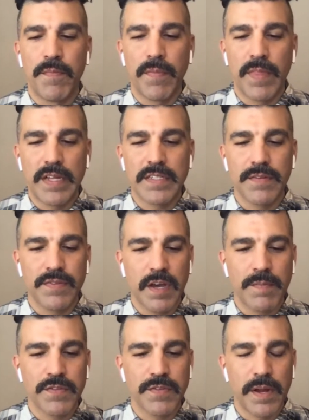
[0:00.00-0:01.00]
That stuff
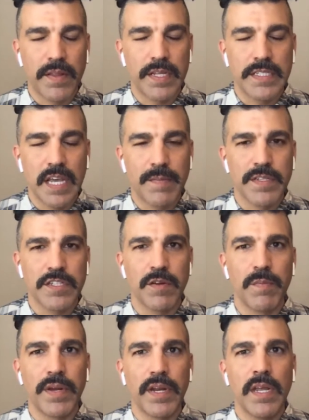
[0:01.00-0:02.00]
comes from out of that SAM
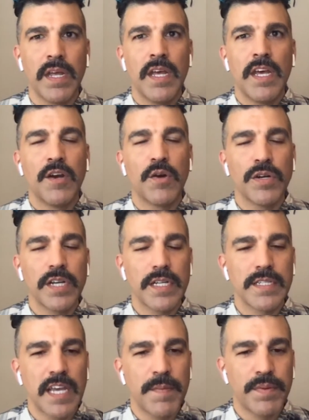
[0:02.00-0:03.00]
instrument. But in order to
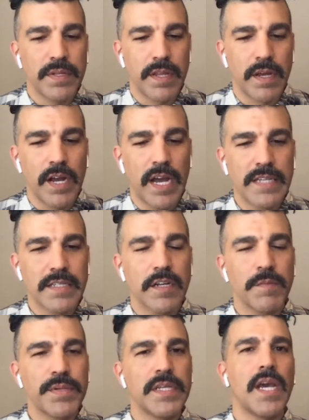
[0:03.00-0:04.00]
get sample in there, it has a
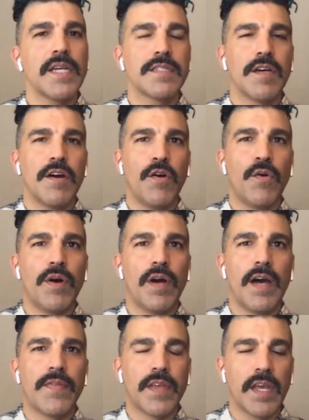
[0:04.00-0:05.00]
little piezo
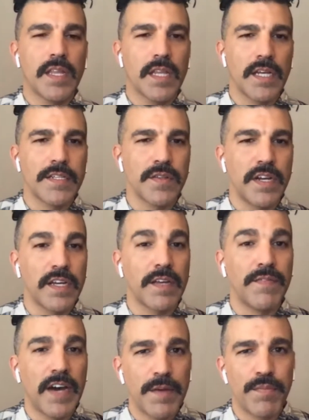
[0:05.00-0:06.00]
at the inlet so that it can
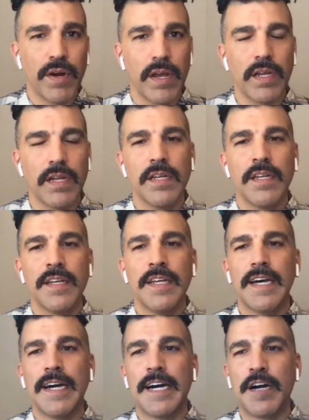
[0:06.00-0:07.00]
vibrate
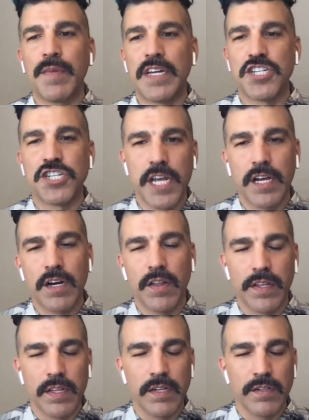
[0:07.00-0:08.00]
and shake all
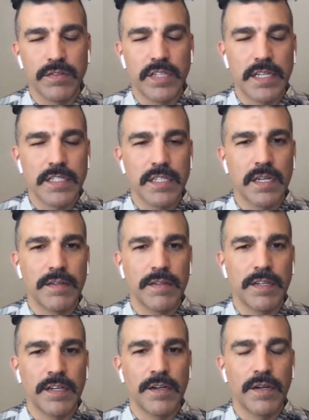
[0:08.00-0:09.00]
the little dust and